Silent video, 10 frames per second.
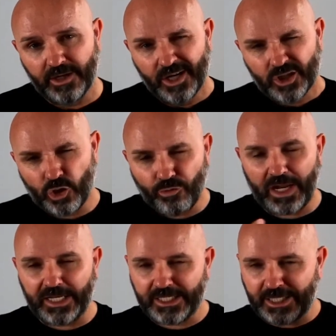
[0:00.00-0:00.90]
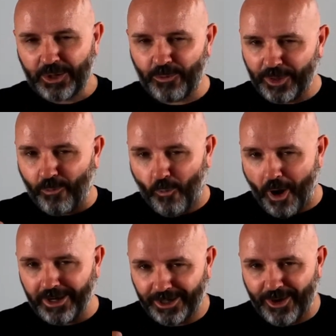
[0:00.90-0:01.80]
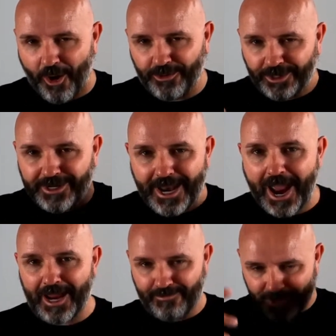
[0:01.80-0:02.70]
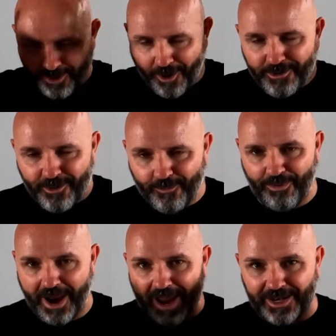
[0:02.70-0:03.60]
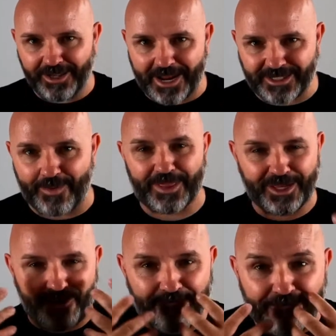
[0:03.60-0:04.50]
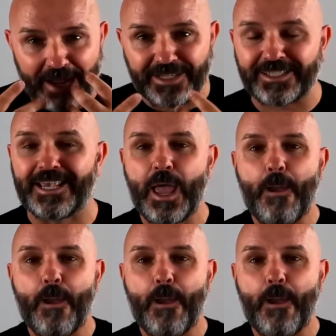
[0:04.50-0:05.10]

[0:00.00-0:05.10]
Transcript: So really stick with what, your name, your brand, that type of thing, your face.